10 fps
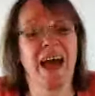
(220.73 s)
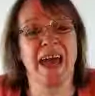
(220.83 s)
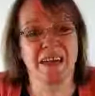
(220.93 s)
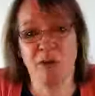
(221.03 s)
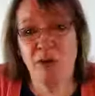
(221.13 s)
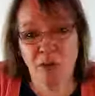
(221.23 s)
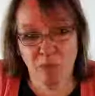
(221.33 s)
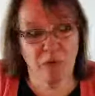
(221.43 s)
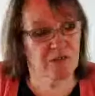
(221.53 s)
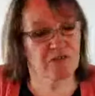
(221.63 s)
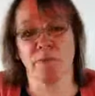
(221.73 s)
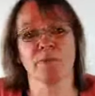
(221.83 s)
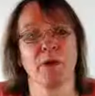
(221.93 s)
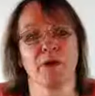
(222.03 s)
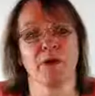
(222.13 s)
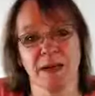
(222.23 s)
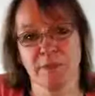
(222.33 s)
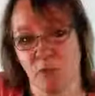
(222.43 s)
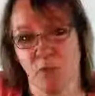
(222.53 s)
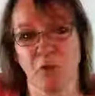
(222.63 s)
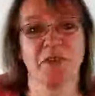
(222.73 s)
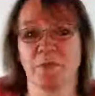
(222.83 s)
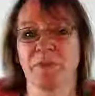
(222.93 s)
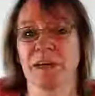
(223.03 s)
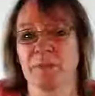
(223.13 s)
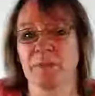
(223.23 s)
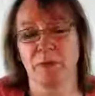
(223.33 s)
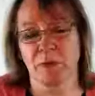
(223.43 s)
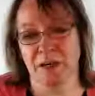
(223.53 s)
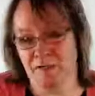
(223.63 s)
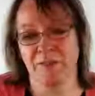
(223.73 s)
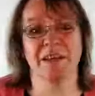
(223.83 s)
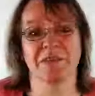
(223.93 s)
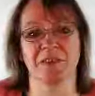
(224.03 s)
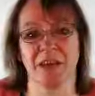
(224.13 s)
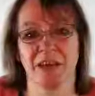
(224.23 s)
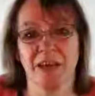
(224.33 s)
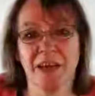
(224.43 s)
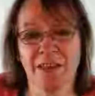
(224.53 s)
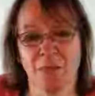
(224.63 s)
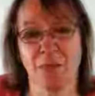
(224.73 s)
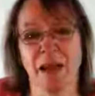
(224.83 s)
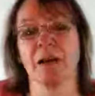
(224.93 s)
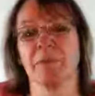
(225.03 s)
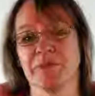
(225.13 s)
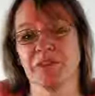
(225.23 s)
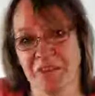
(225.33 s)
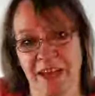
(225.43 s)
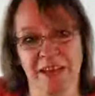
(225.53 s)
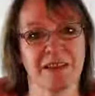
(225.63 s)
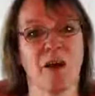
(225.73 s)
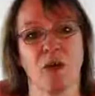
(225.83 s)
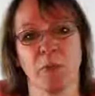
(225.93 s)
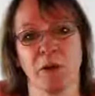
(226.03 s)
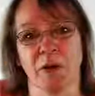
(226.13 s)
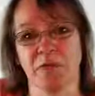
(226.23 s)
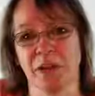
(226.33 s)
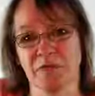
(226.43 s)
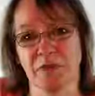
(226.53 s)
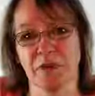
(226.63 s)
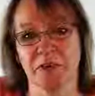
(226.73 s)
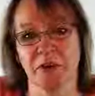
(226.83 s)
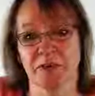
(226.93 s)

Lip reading: a workshop program or something that people can invest in that will help them to take the whole process further.